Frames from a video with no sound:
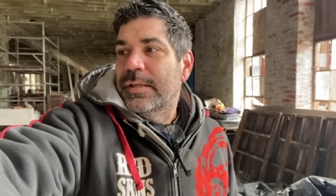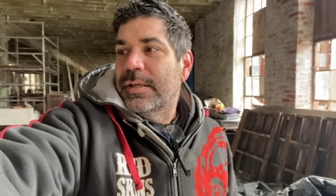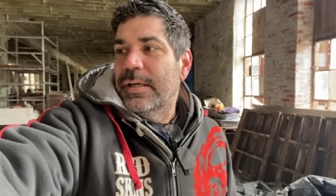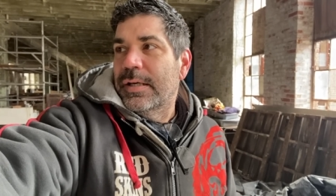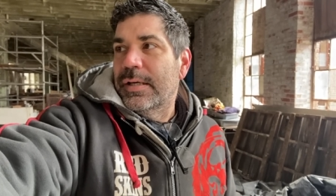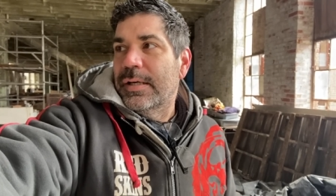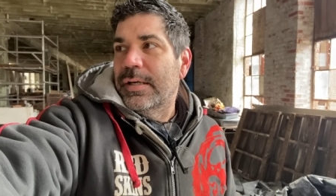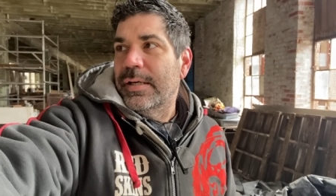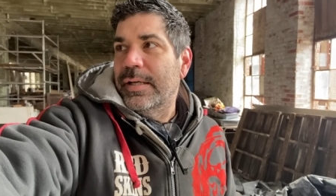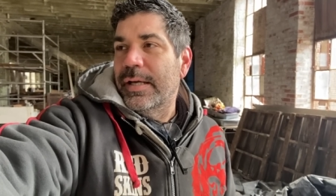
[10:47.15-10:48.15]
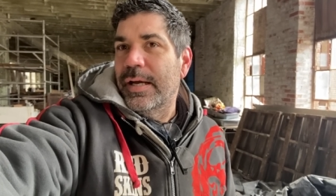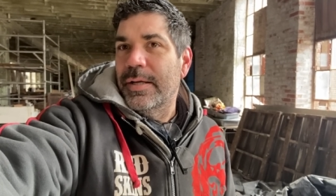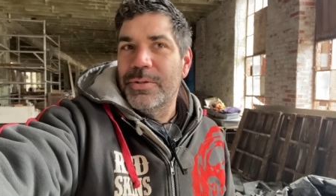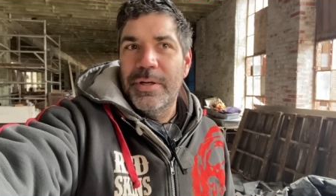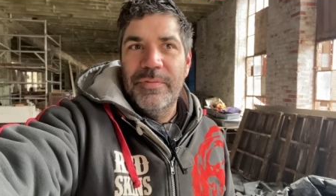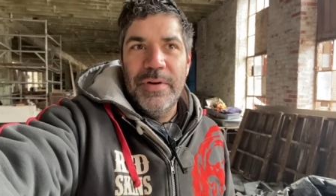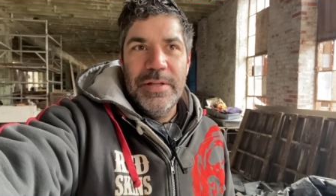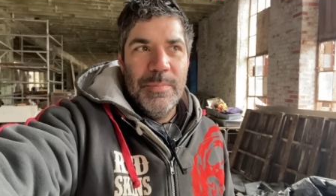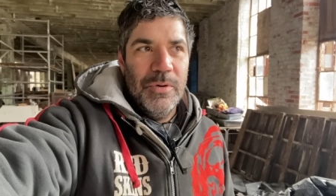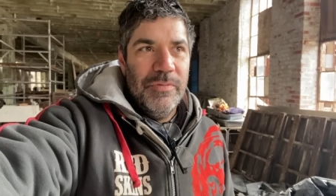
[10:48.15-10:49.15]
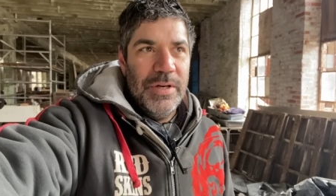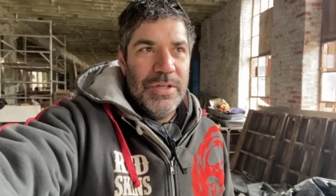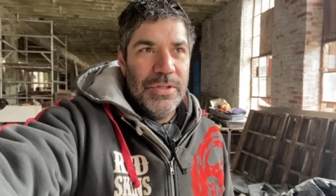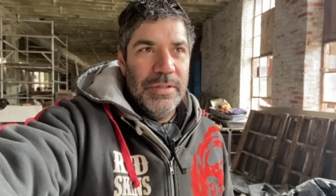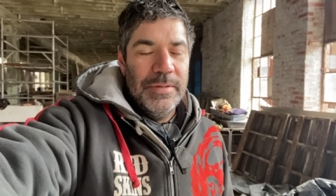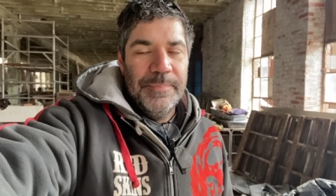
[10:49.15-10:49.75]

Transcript: uh, yeah, trying to find the motivation.